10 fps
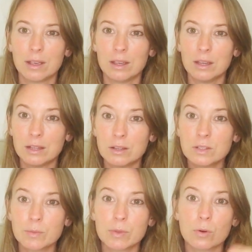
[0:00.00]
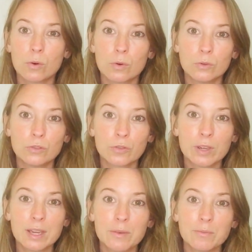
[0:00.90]
You know, some of the old
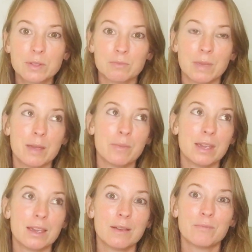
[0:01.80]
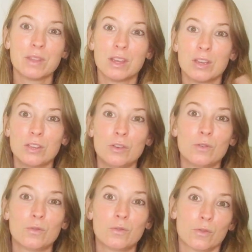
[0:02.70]
dreams, maybe
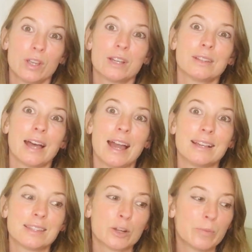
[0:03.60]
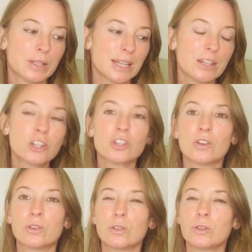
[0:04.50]
you've realized their
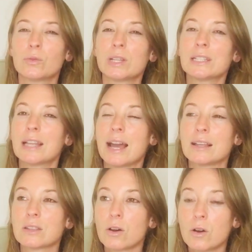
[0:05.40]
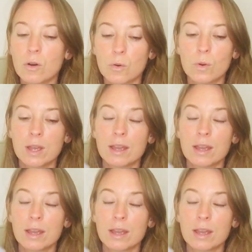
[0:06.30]
potential and you realize, oh,